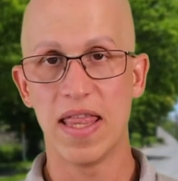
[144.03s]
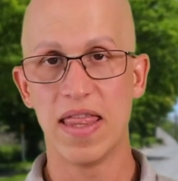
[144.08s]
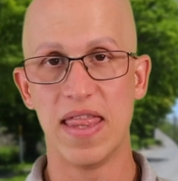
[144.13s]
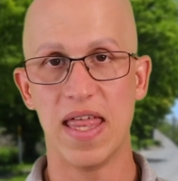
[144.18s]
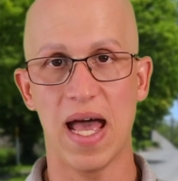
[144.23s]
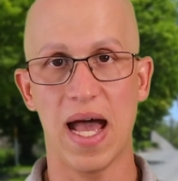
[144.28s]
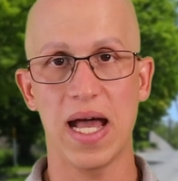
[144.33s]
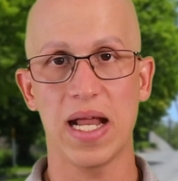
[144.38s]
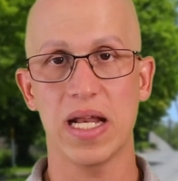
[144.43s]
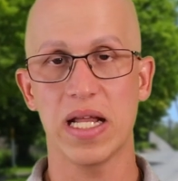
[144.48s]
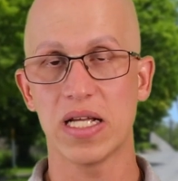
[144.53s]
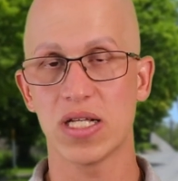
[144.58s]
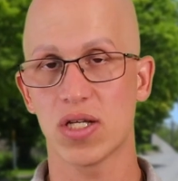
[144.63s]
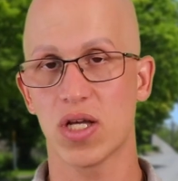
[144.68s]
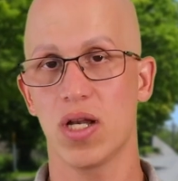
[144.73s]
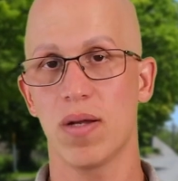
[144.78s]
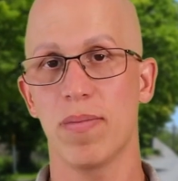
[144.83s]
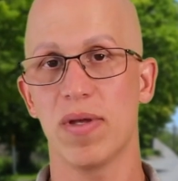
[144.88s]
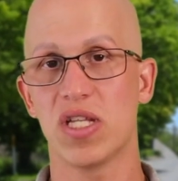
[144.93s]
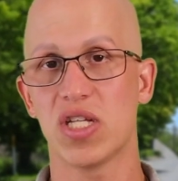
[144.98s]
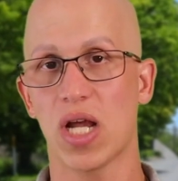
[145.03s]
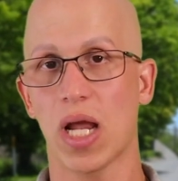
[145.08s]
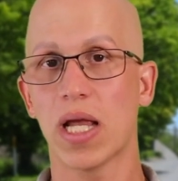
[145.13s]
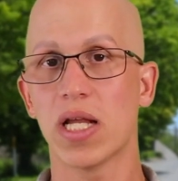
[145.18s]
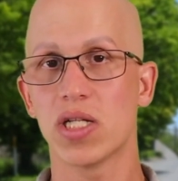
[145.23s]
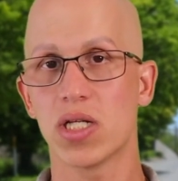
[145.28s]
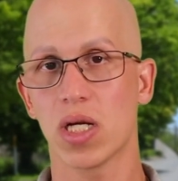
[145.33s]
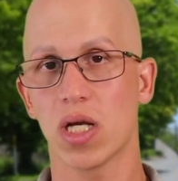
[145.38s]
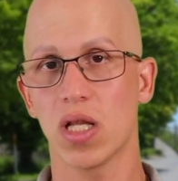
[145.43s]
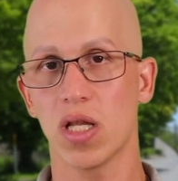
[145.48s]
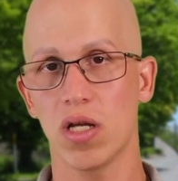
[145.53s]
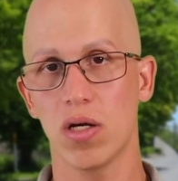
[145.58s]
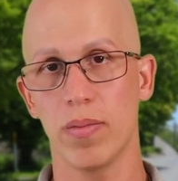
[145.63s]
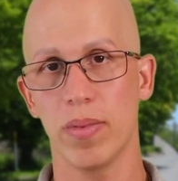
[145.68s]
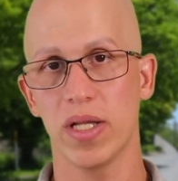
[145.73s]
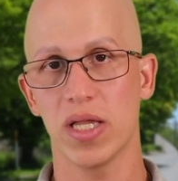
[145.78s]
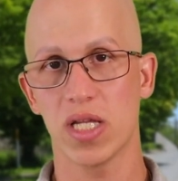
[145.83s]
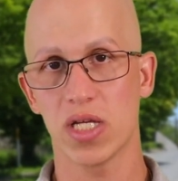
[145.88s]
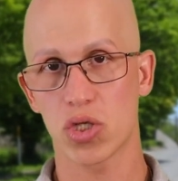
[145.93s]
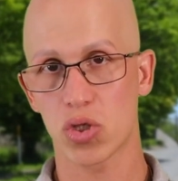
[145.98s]
That is going to be changing a
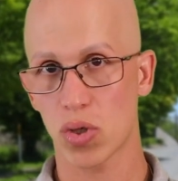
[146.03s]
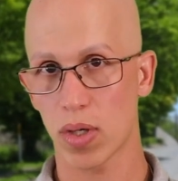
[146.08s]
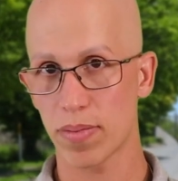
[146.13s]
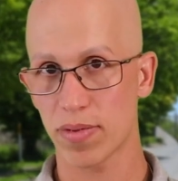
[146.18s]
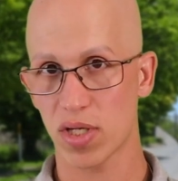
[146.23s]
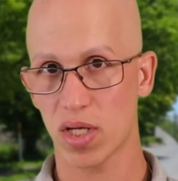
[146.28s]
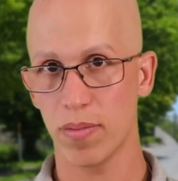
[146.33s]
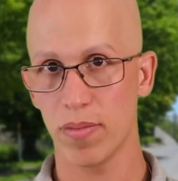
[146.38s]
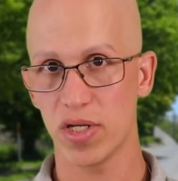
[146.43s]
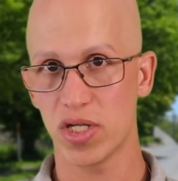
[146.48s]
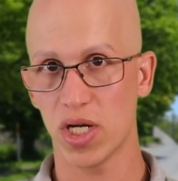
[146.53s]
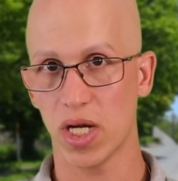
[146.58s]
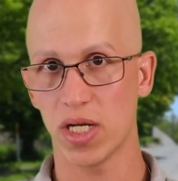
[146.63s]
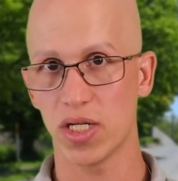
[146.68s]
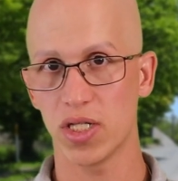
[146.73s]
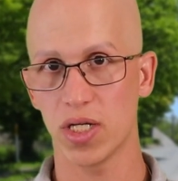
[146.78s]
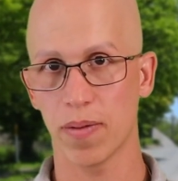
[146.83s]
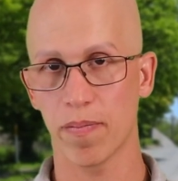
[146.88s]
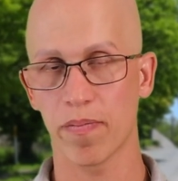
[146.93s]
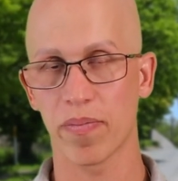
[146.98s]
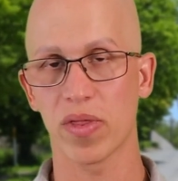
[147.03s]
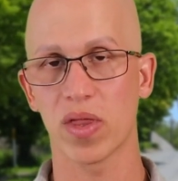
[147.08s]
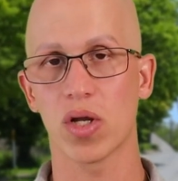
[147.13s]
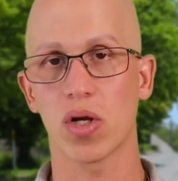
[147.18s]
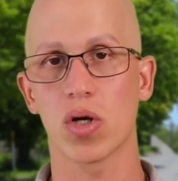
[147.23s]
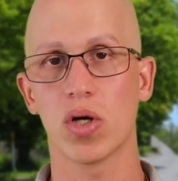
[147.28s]
little bit. The script's going to be changing.